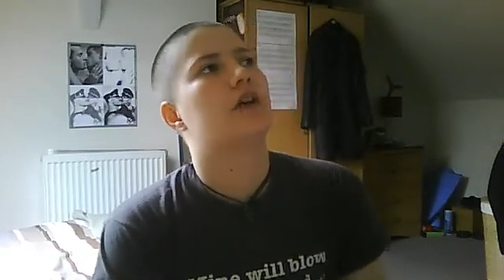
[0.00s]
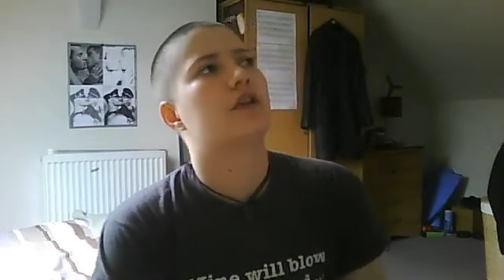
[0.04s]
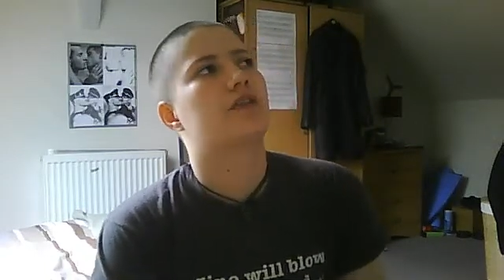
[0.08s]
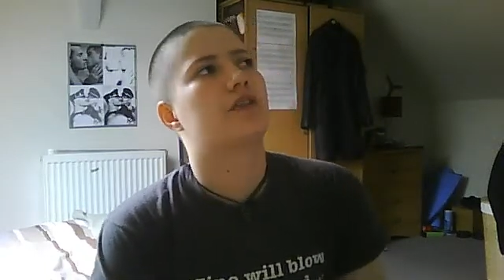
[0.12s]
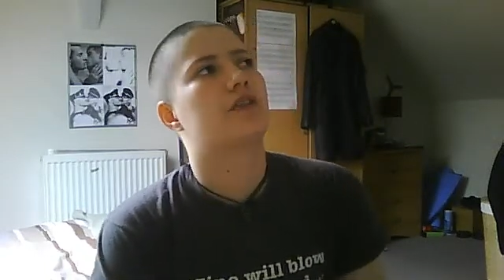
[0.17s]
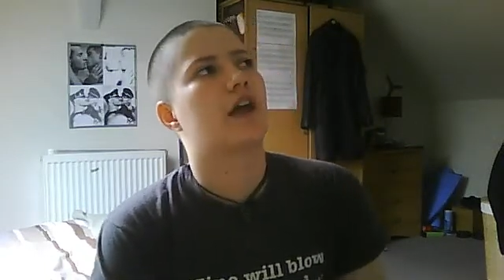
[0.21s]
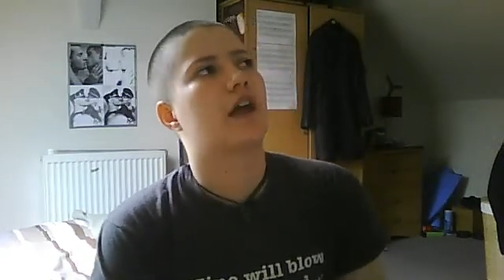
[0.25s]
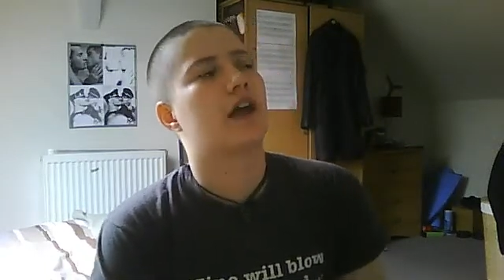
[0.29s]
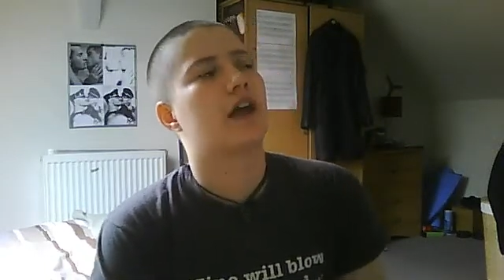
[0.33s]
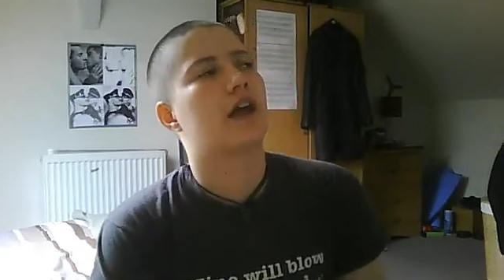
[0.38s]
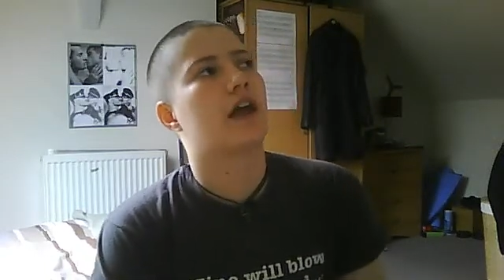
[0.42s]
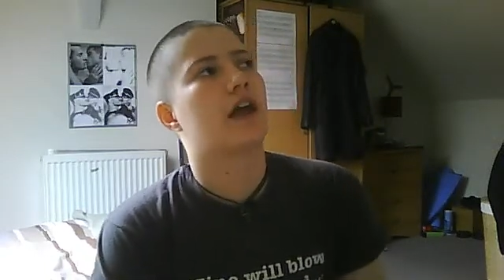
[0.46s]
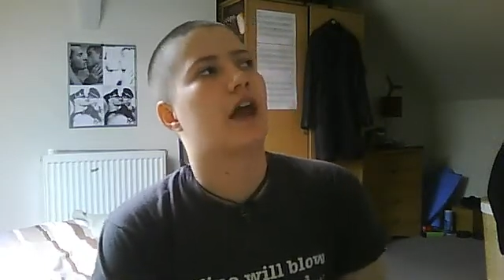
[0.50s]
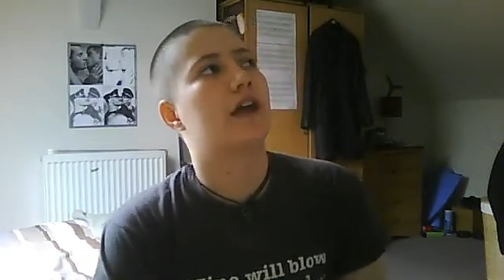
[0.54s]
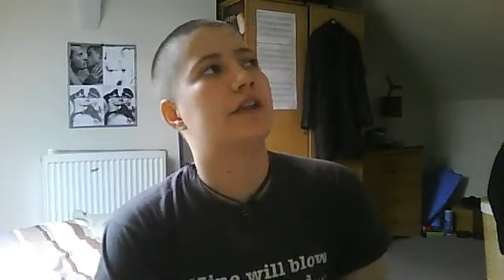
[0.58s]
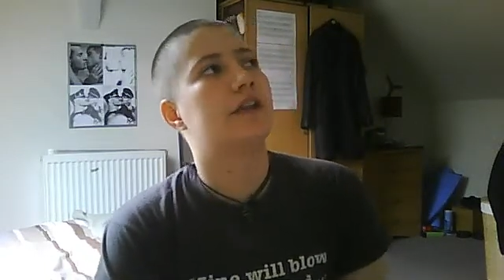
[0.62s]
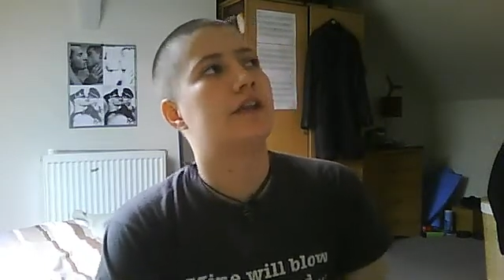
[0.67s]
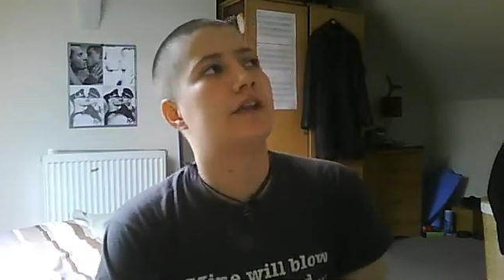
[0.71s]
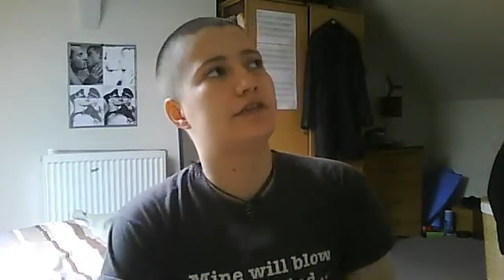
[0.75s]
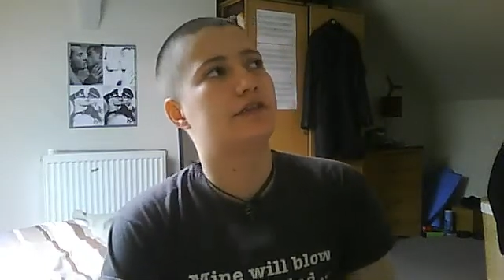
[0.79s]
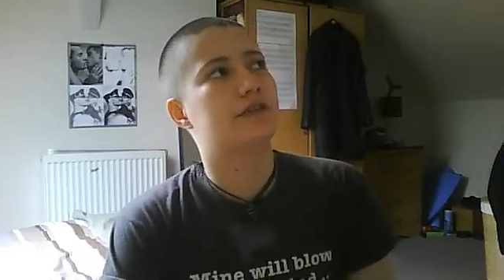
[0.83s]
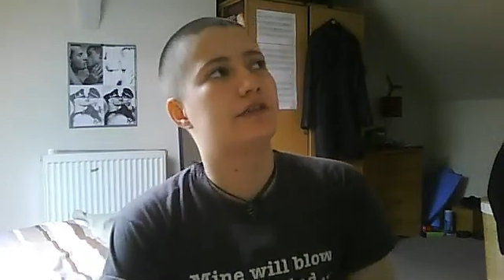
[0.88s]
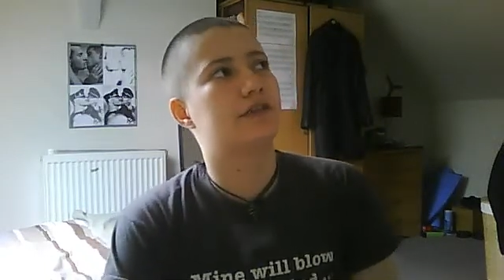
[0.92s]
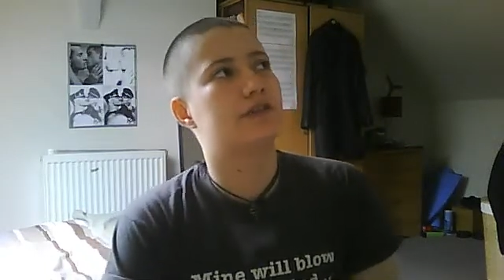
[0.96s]
say I
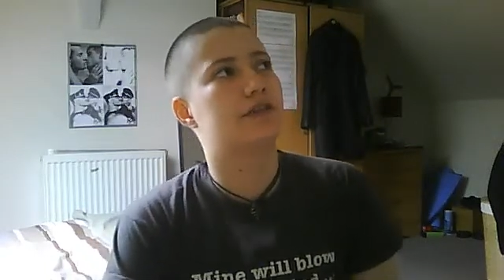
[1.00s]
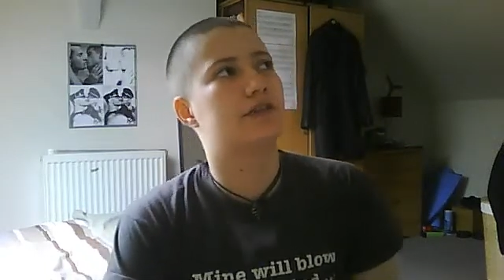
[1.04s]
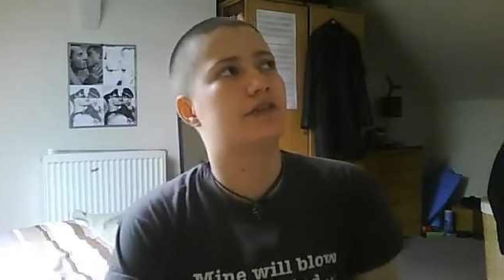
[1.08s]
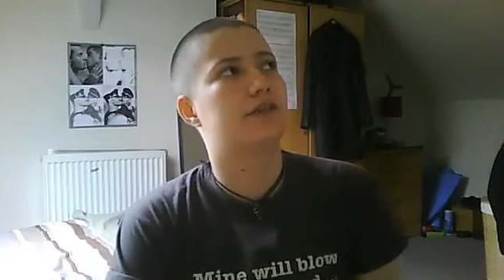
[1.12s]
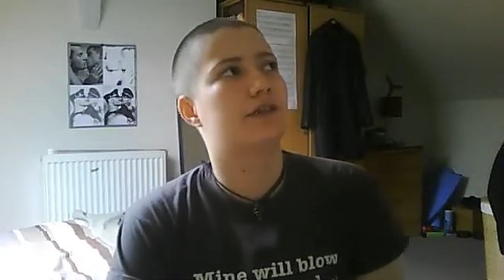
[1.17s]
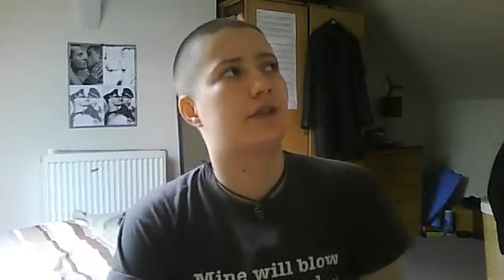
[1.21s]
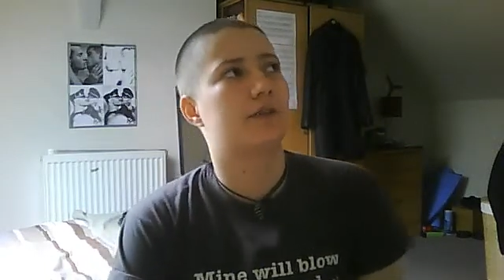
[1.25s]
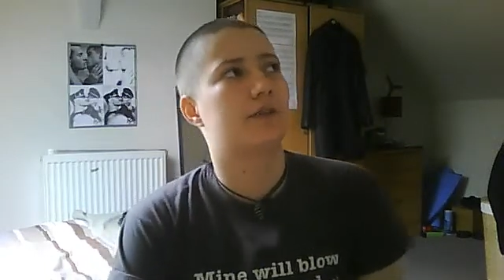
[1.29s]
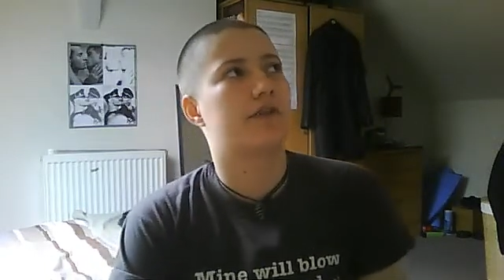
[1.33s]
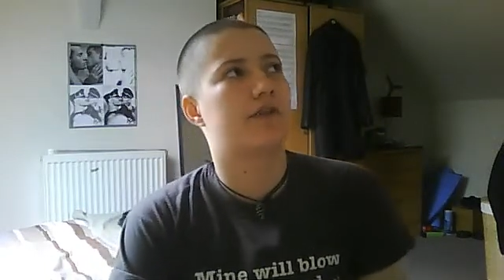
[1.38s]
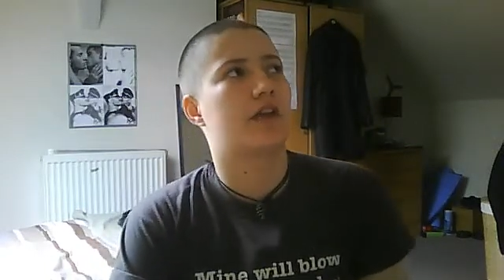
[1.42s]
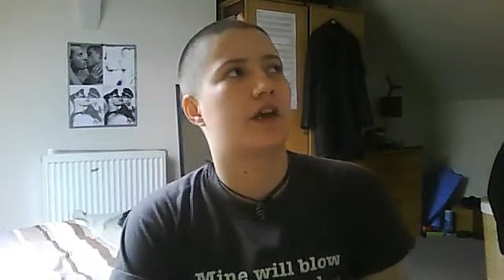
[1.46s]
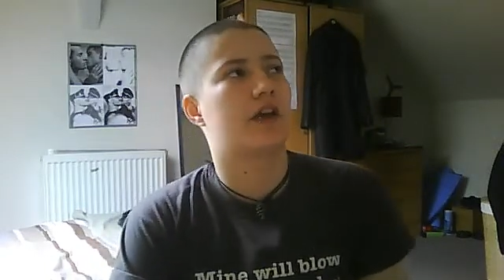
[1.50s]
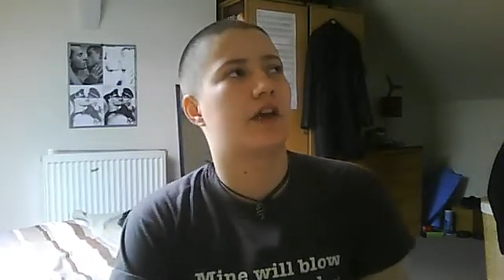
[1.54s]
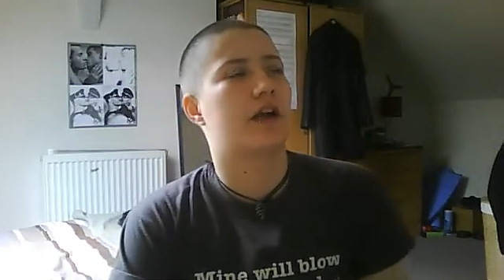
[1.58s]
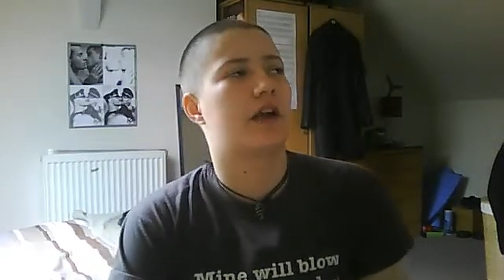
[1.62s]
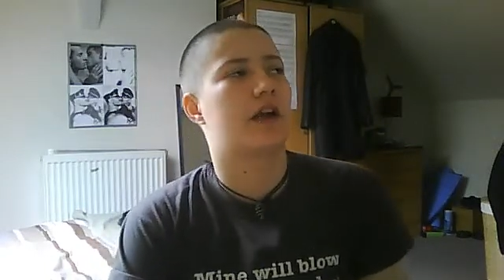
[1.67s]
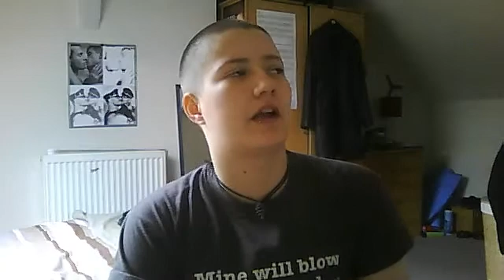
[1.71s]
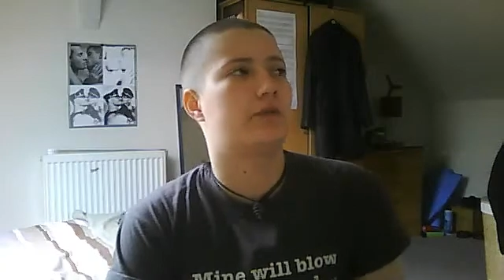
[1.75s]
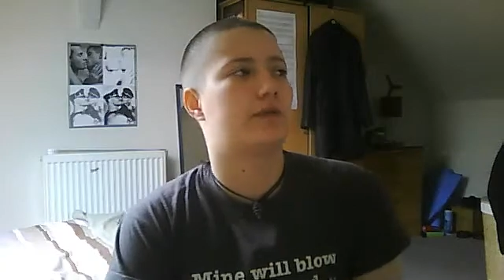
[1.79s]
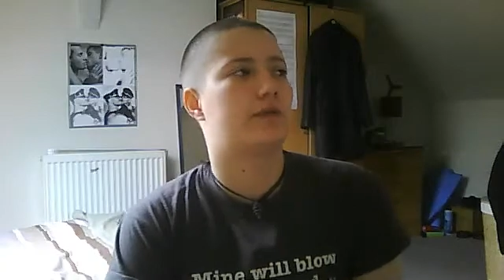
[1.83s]
need to do something,